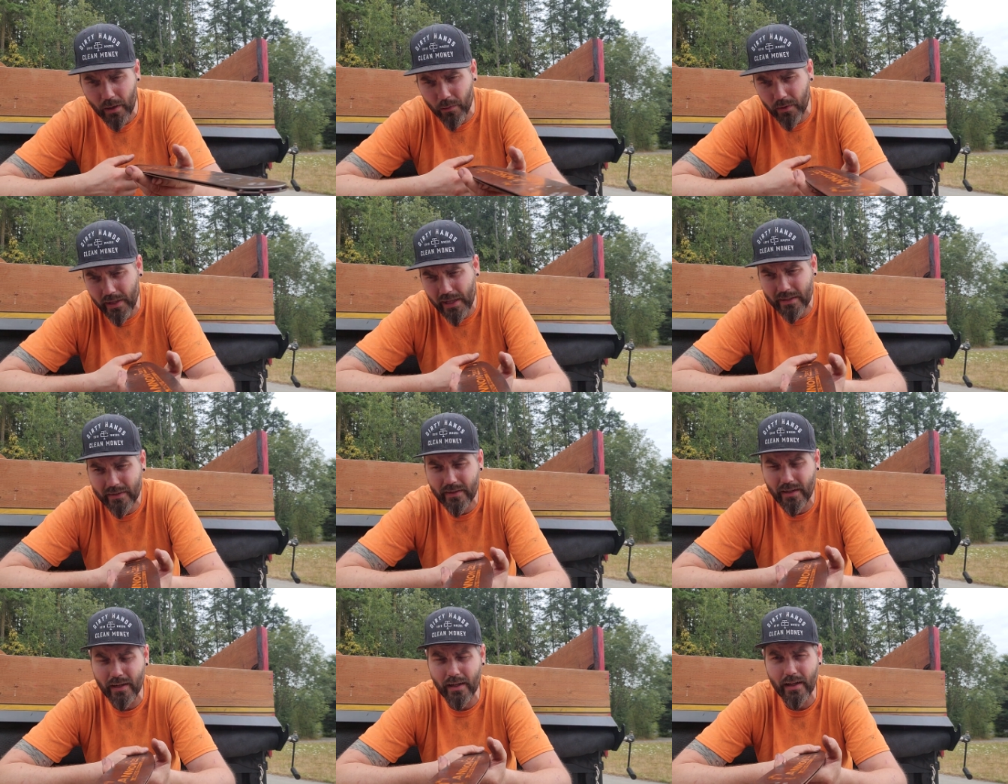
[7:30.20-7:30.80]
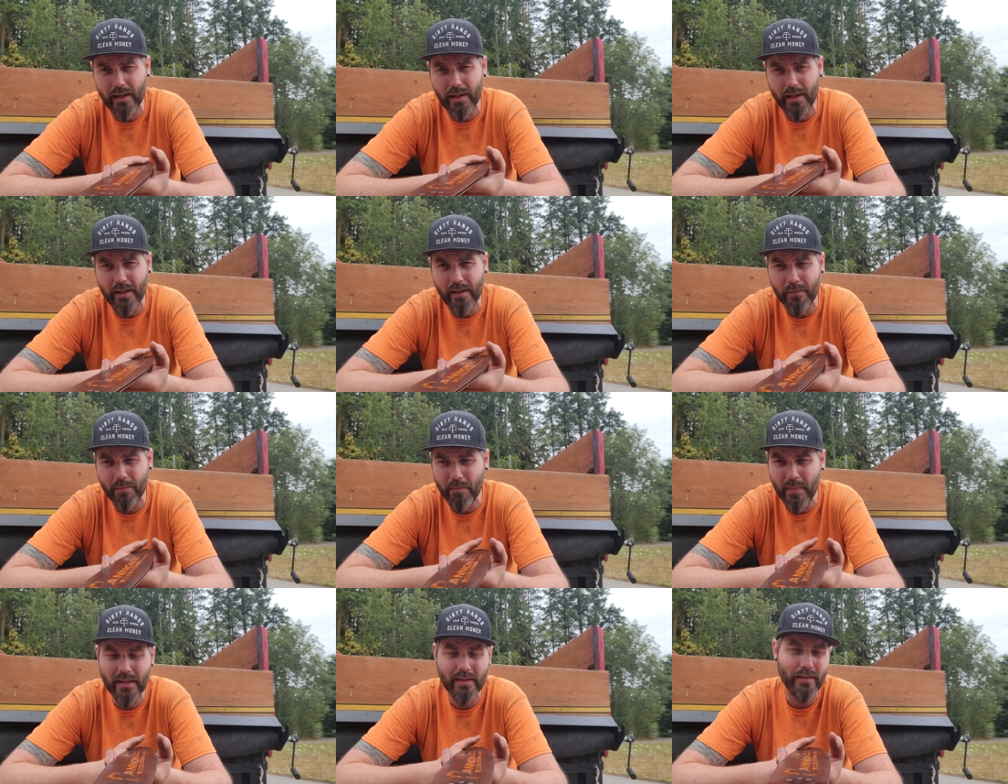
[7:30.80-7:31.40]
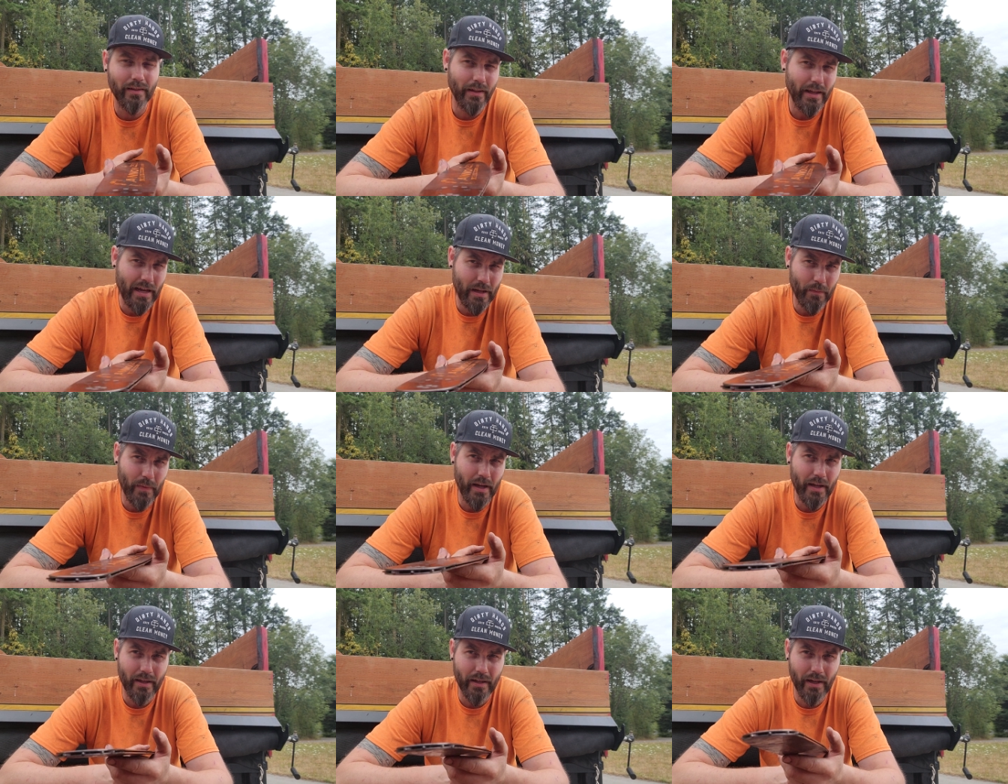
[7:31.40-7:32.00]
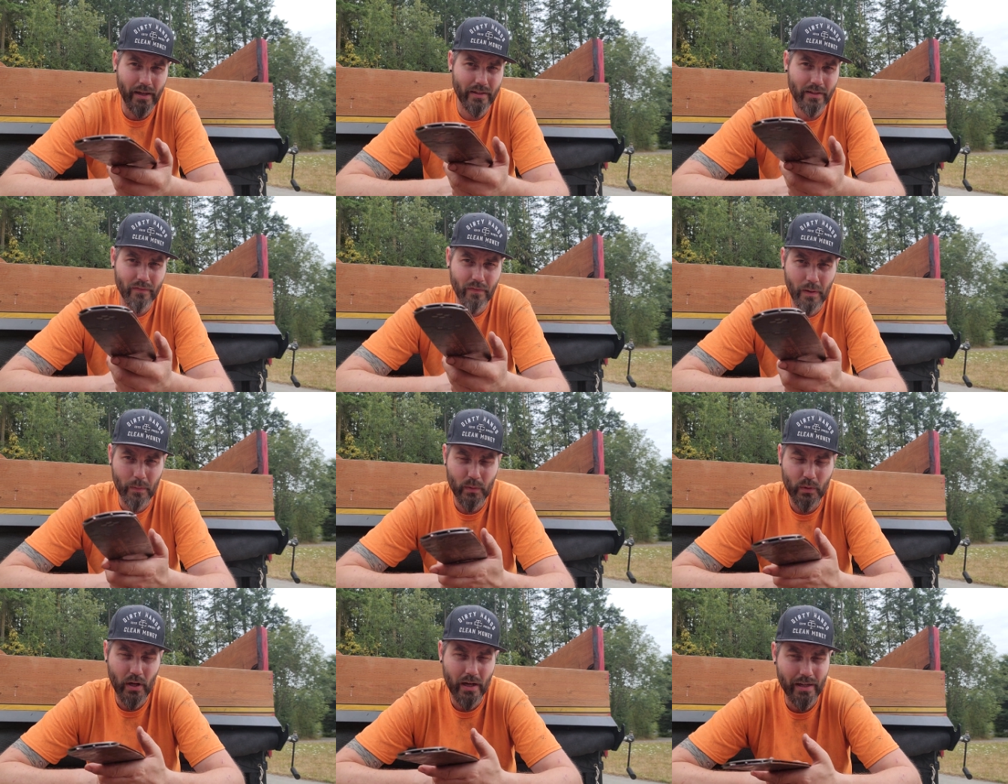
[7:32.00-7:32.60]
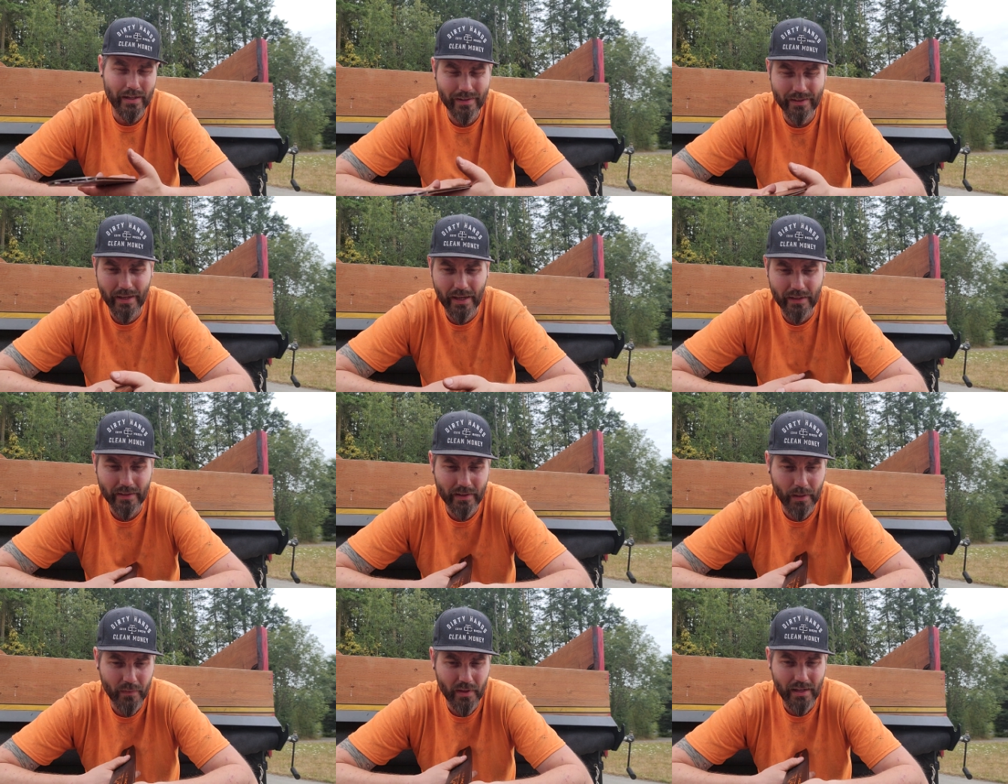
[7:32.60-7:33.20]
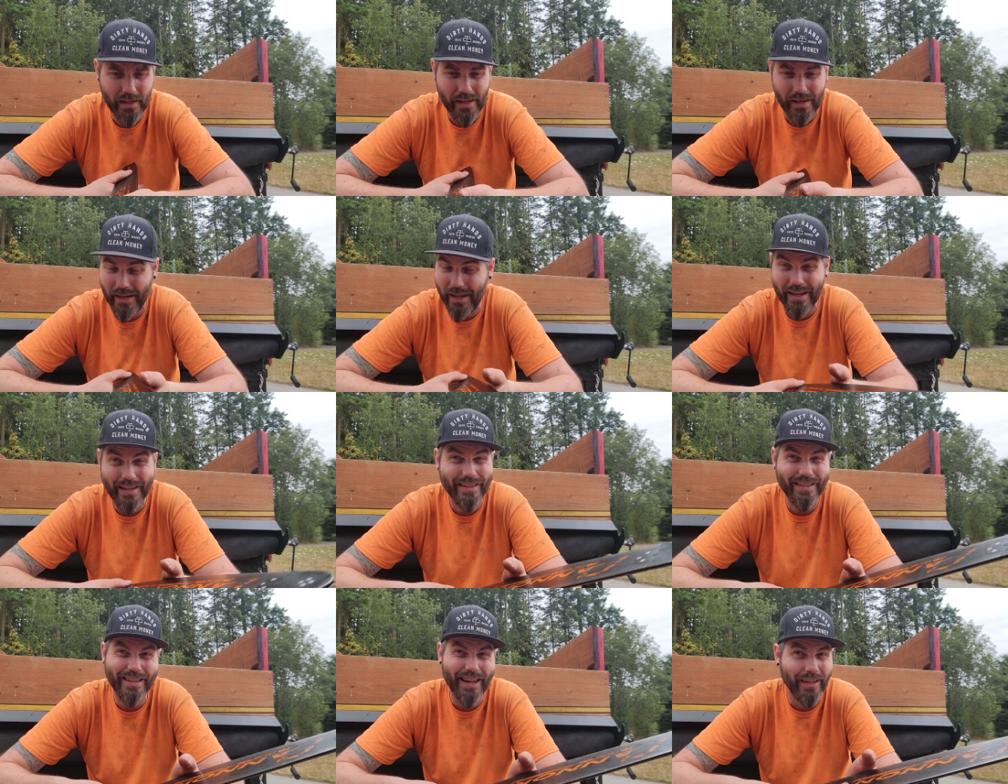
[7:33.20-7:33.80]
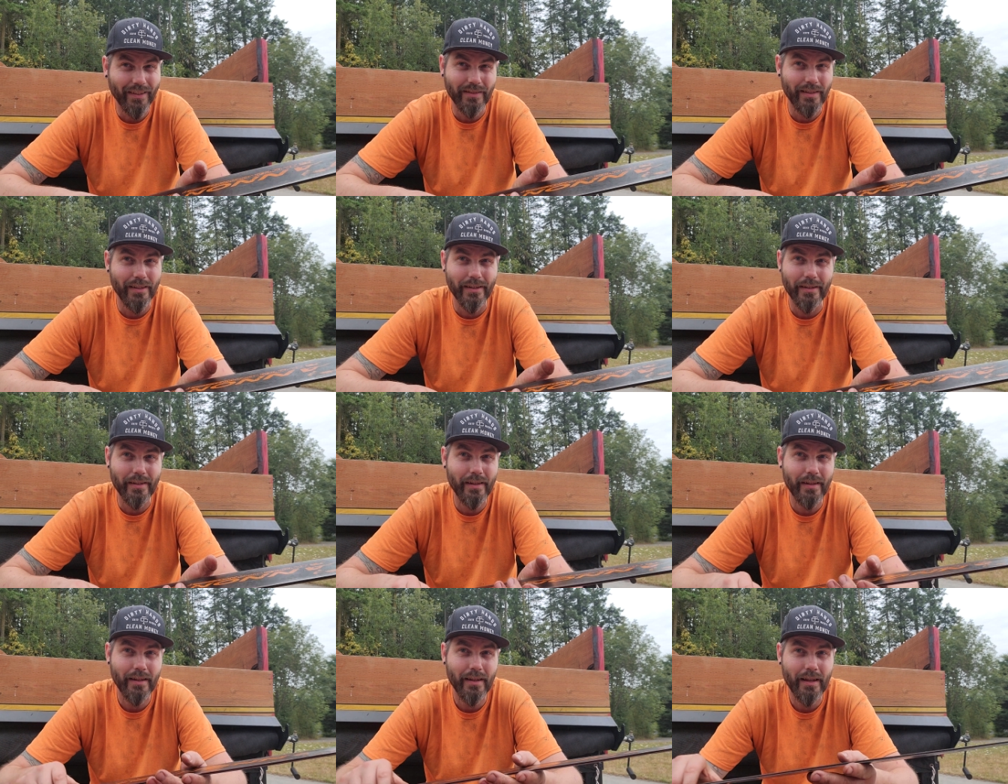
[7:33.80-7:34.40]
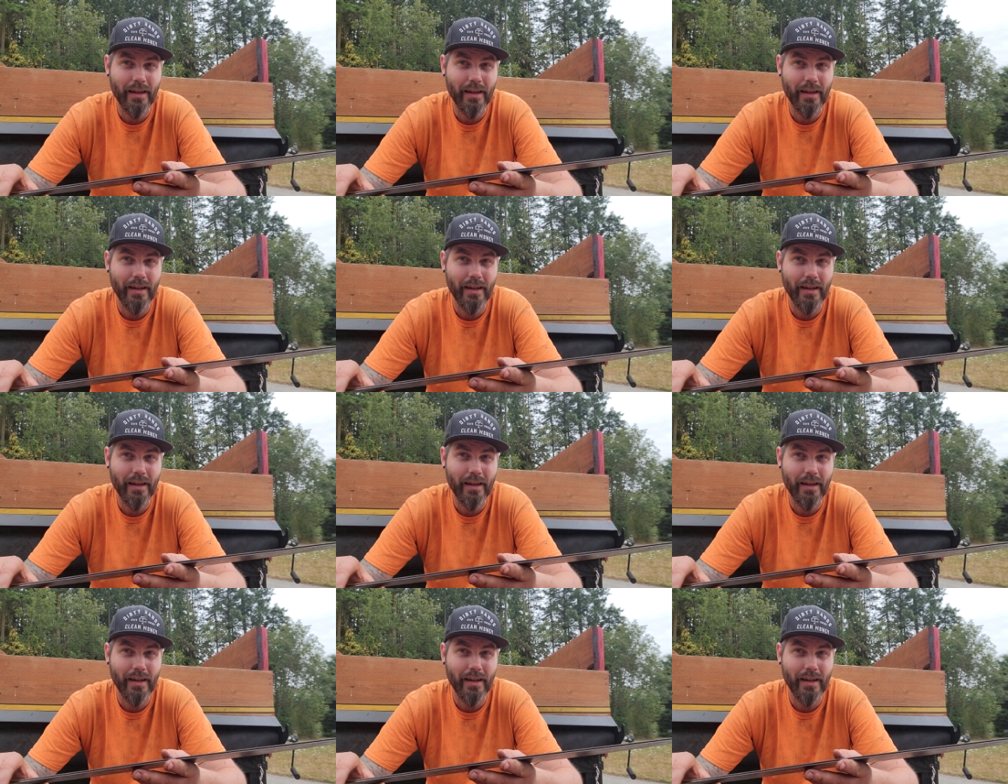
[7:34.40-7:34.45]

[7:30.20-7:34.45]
well that's going to misalign my cuts if I'm trying to sight something in. It doesn't.